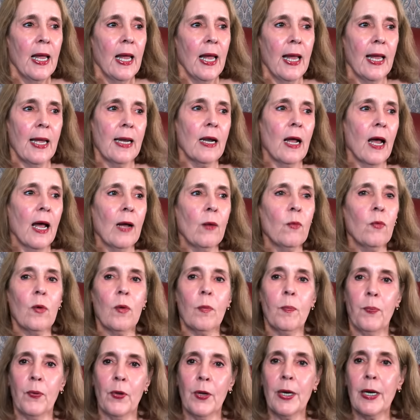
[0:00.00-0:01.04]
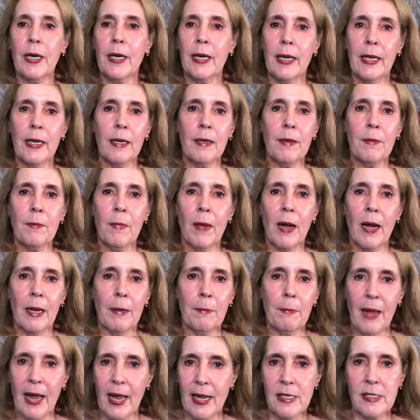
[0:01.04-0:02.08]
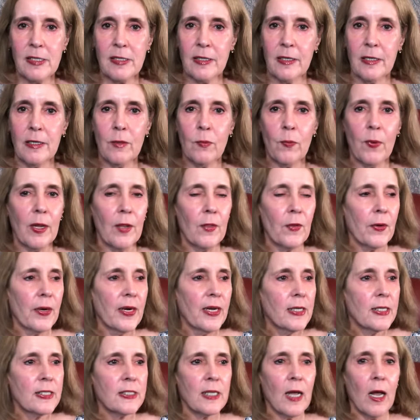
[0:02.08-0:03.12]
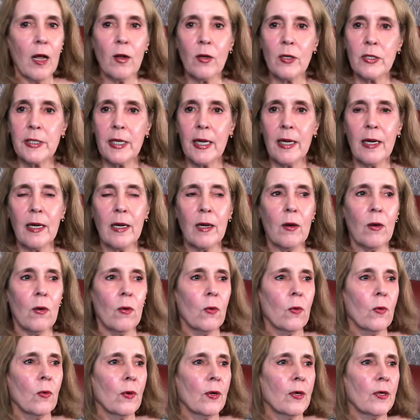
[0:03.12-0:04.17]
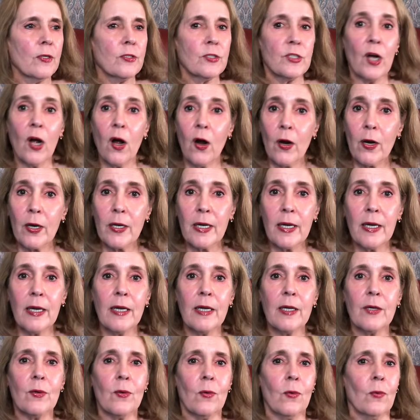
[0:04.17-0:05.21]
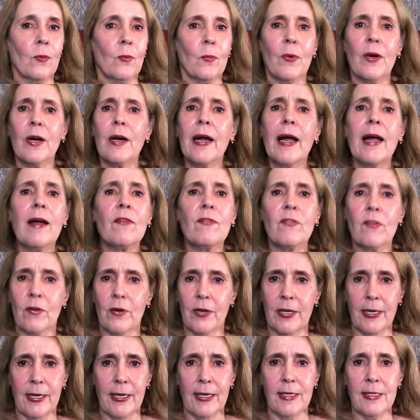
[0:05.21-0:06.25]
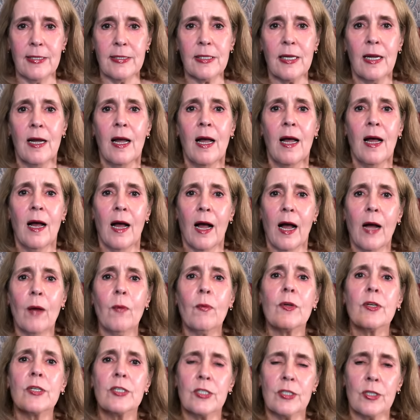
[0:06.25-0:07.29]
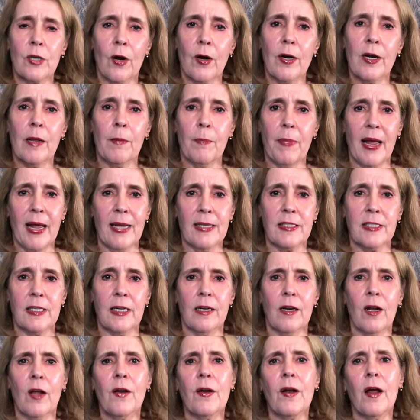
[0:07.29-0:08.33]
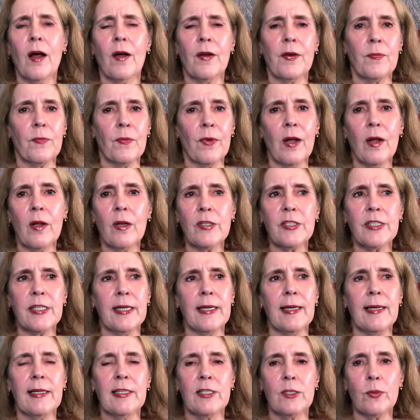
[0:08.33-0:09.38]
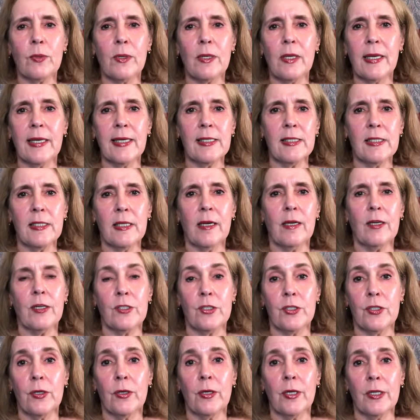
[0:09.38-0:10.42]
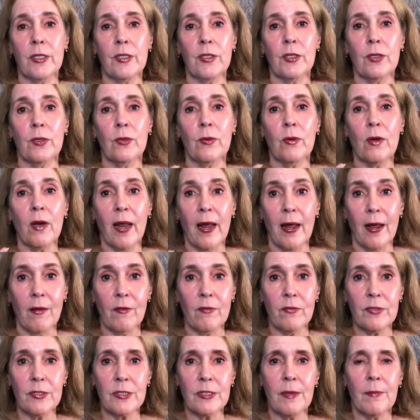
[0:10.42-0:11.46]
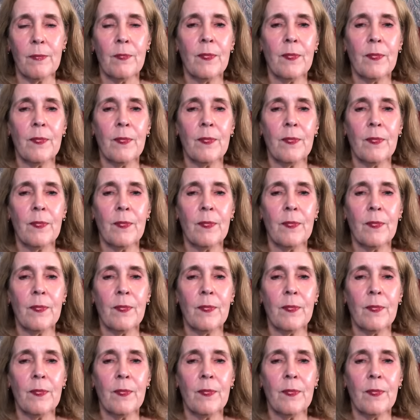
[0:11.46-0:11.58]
and I will put it in my basket, whether it's Ulta or Target or wherever it is. I will start a basket. On, on Ulta, it's real easy because you can do loves.